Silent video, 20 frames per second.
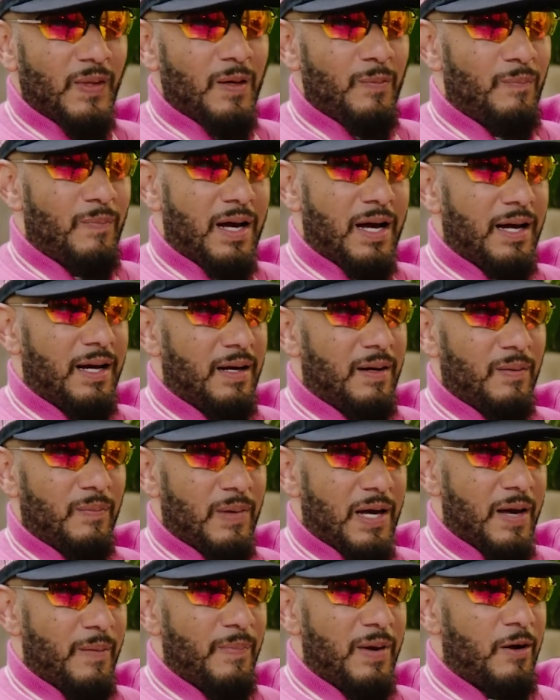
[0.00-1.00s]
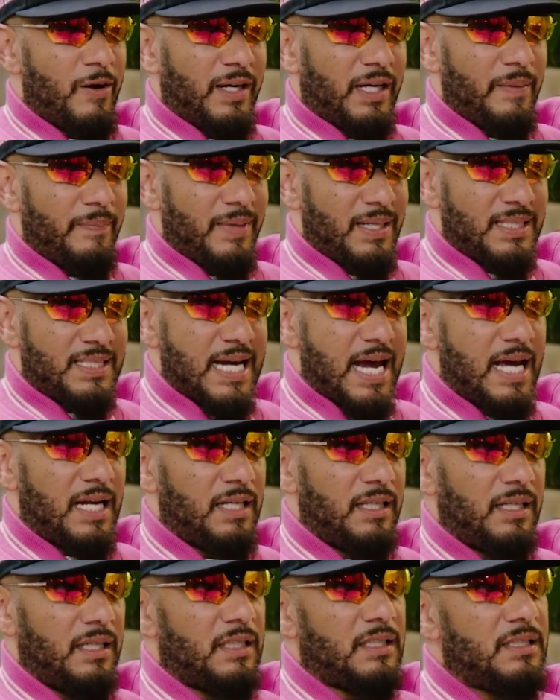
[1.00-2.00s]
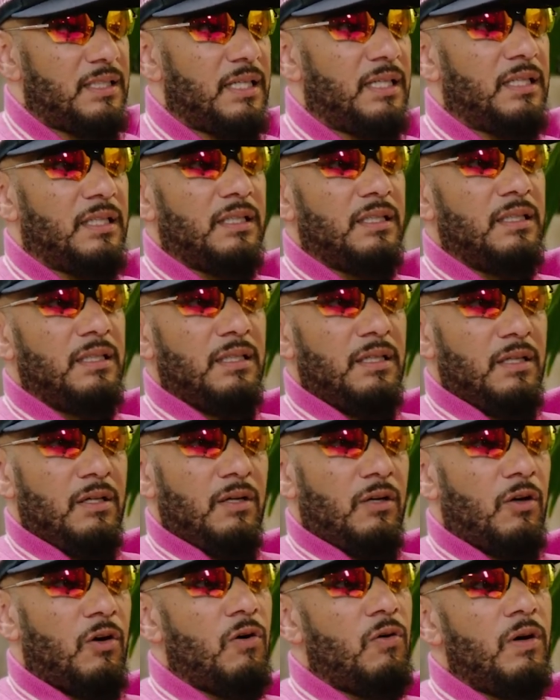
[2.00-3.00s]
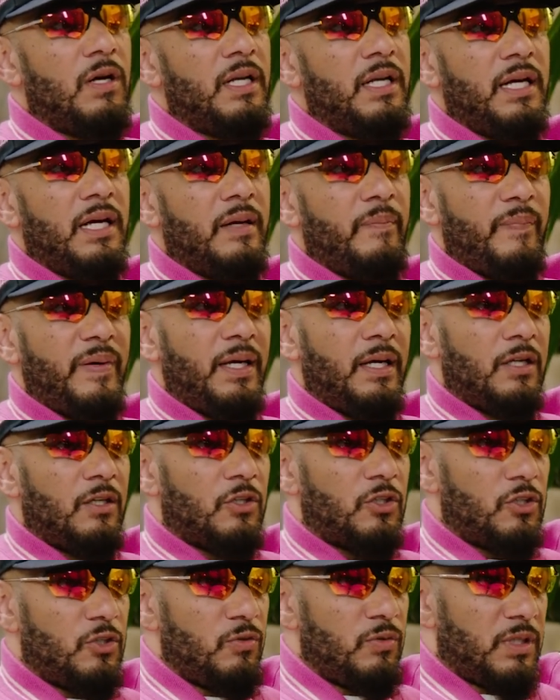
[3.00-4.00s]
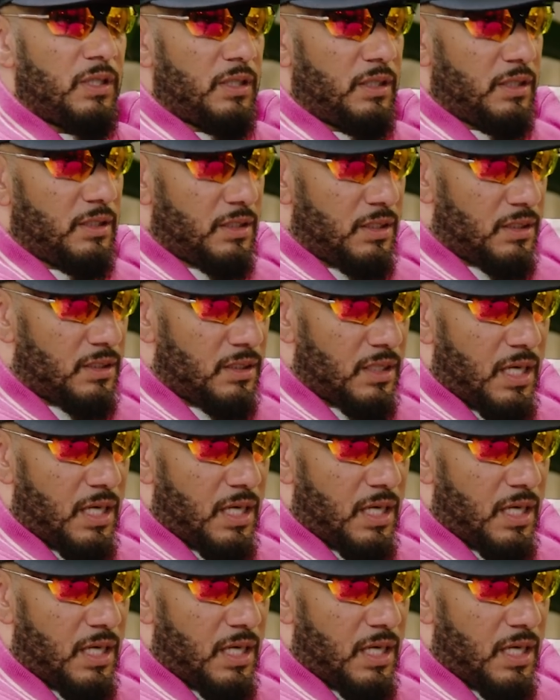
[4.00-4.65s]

my, my American mentality, instead of going there and being a student and just